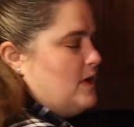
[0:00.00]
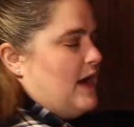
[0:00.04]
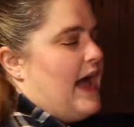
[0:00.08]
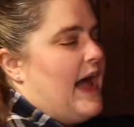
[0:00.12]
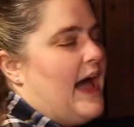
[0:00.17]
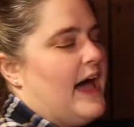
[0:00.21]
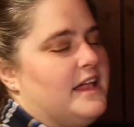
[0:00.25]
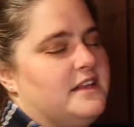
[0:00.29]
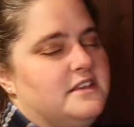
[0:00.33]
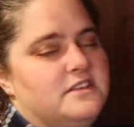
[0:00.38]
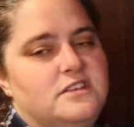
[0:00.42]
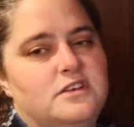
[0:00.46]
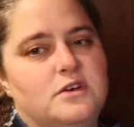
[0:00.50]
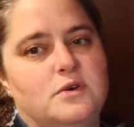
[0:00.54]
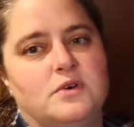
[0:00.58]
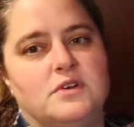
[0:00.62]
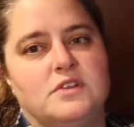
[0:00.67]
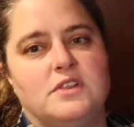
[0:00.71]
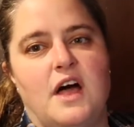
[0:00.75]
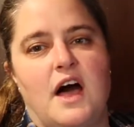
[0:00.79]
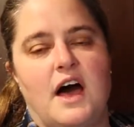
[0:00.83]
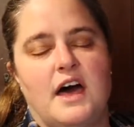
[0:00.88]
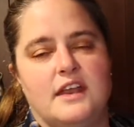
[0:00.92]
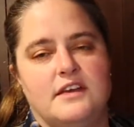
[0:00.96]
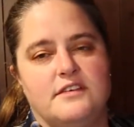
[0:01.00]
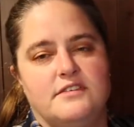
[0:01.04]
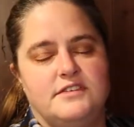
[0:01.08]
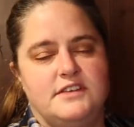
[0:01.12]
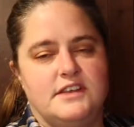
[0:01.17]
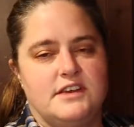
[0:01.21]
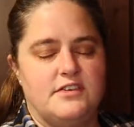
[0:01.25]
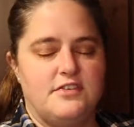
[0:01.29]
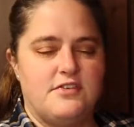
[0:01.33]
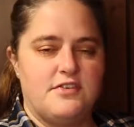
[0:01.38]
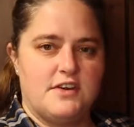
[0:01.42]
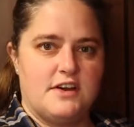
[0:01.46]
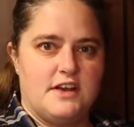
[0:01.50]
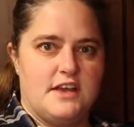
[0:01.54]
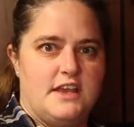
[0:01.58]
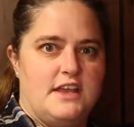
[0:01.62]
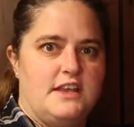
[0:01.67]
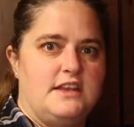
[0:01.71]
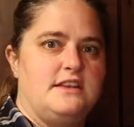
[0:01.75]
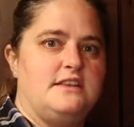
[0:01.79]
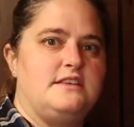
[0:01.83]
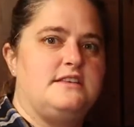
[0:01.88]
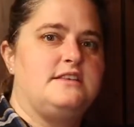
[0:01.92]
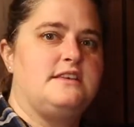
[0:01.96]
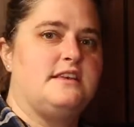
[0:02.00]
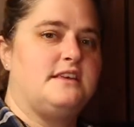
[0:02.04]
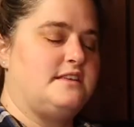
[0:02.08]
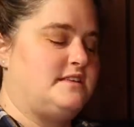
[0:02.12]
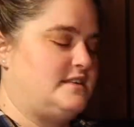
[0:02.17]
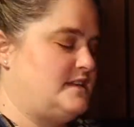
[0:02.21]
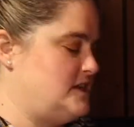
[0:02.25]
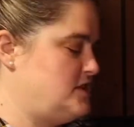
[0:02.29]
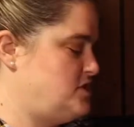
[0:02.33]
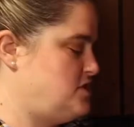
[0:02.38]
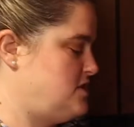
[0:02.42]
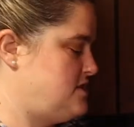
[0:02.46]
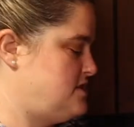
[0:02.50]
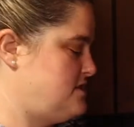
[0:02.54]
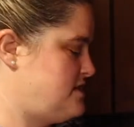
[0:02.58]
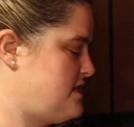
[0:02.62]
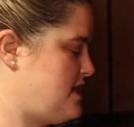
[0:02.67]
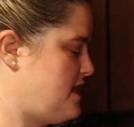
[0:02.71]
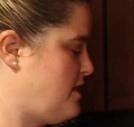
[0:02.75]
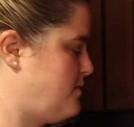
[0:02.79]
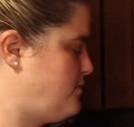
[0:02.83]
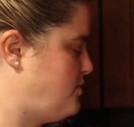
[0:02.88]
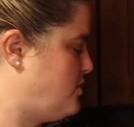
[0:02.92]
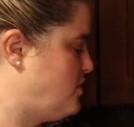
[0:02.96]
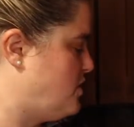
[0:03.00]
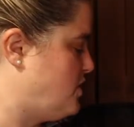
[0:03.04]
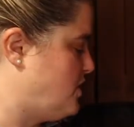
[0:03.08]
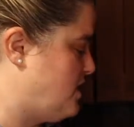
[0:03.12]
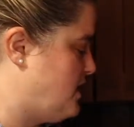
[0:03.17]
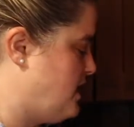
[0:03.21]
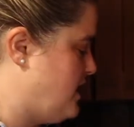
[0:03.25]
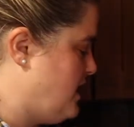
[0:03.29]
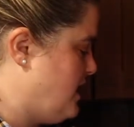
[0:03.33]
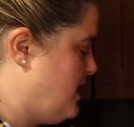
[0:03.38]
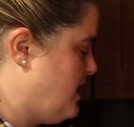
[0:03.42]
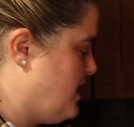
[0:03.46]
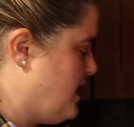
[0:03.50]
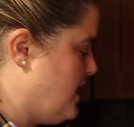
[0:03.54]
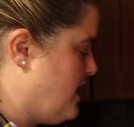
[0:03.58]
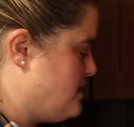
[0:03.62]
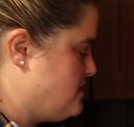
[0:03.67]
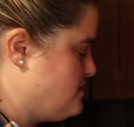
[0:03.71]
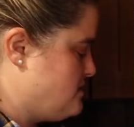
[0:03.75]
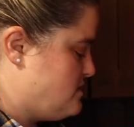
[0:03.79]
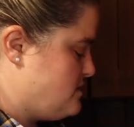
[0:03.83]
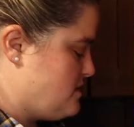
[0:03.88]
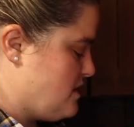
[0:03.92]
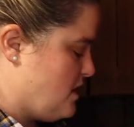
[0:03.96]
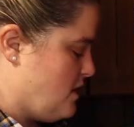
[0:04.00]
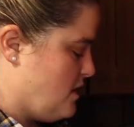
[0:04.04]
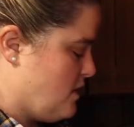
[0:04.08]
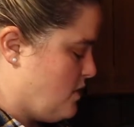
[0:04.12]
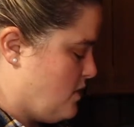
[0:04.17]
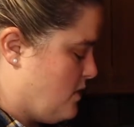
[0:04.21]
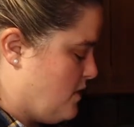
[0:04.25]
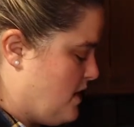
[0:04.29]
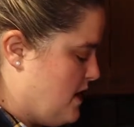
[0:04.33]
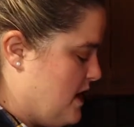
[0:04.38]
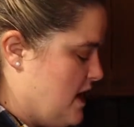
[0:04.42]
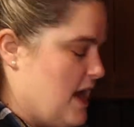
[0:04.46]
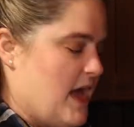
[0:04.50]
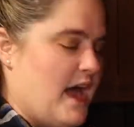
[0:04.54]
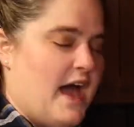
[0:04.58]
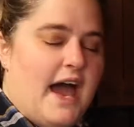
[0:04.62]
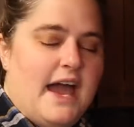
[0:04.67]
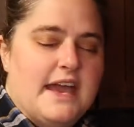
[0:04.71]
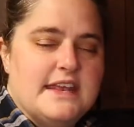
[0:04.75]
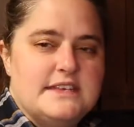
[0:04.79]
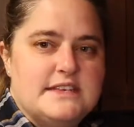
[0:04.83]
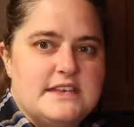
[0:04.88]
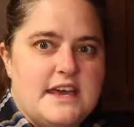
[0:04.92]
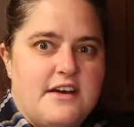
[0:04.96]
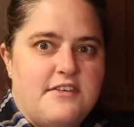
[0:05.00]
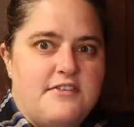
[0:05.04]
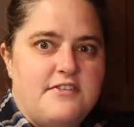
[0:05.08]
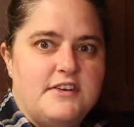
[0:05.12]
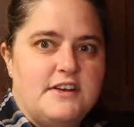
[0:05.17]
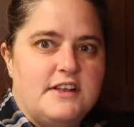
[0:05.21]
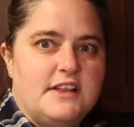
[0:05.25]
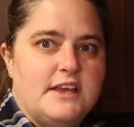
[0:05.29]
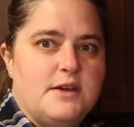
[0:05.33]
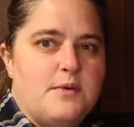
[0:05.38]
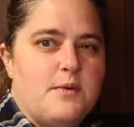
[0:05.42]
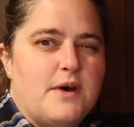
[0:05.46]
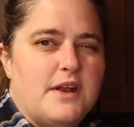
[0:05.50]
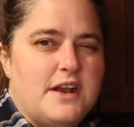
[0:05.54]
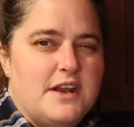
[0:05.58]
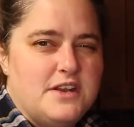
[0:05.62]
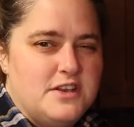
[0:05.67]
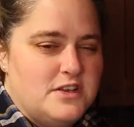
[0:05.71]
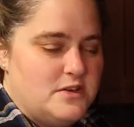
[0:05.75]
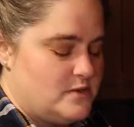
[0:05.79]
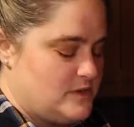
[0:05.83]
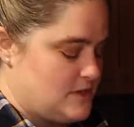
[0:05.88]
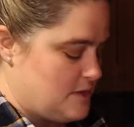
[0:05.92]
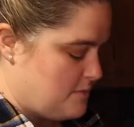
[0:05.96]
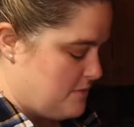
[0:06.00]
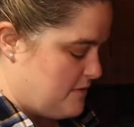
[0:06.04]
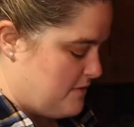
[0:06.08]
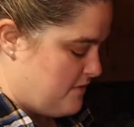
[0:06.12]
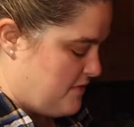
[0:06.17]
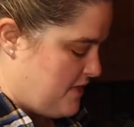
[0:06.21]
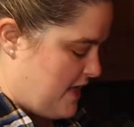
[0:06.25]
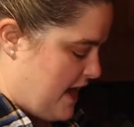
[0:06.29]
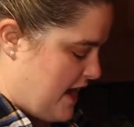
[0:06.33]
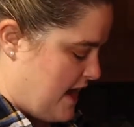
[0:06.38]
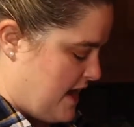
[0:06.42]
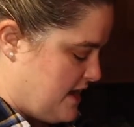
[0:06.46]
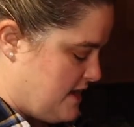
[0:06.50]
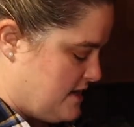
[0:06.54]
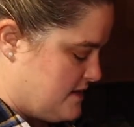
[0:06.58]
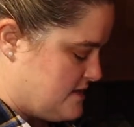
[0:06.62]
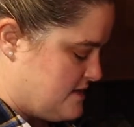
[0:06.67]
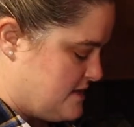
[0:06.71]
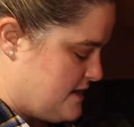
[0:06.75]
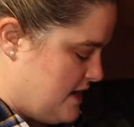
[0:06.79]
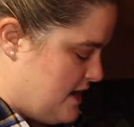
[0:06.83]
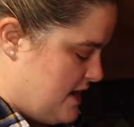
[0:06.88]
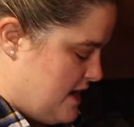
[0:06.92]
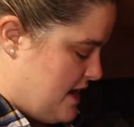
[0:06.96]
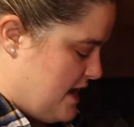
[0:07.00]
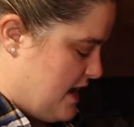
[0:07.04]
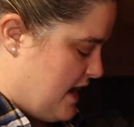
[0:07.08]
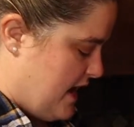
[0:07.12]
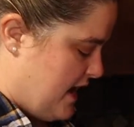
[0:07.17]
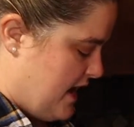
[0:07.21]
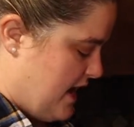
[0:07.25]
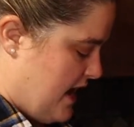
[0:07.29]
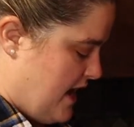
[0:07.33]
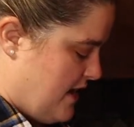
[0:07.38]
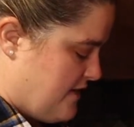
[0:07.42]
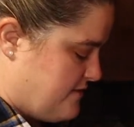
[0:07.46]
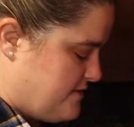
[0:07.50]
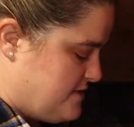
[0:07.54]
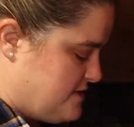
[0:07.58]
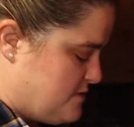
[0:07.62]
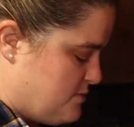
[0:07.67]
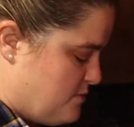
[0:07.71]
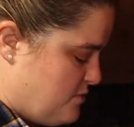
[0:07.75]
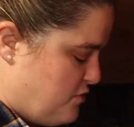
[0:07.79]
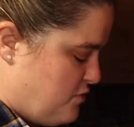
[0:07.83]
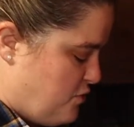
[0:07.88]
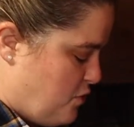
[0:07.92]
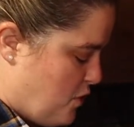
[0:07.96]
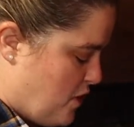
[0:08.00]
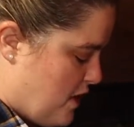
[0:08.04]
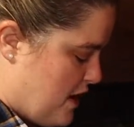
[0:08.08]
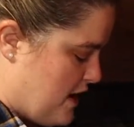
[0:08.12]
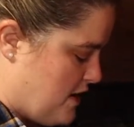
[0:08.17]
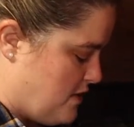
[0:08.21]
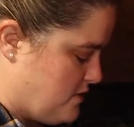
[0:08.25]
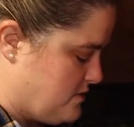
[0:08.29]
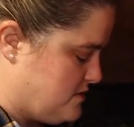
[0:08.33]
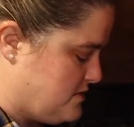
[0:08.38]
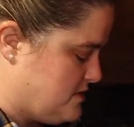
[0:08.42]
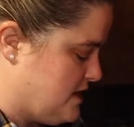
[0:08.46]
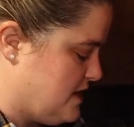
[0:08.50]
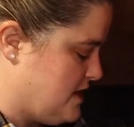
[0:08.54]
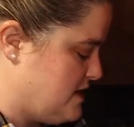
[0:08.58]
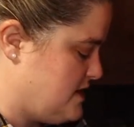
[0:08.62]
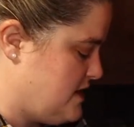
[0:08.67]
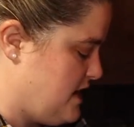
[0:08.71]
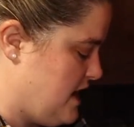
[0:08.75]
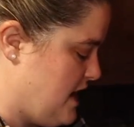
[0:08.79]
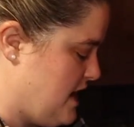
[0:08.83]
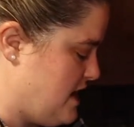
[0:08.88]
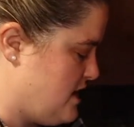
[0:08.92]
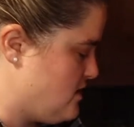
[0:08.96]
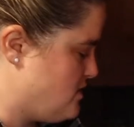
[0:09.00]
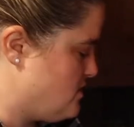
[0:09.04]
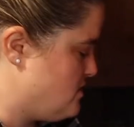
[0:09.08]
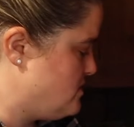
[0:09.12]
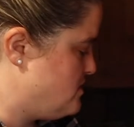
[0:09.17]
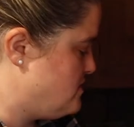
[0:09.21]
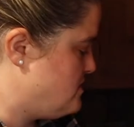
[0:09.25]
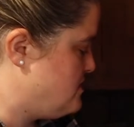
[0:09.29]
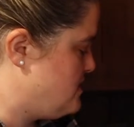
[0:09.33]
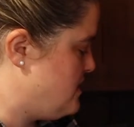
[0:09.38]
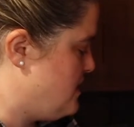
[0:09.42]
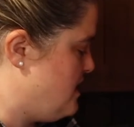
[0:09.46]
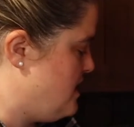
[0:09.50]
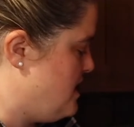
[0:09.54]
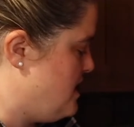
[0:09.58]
add to a lot of different dishes that I'm cooking, and so I definitely want to do some of that. I have some 4-ounce containers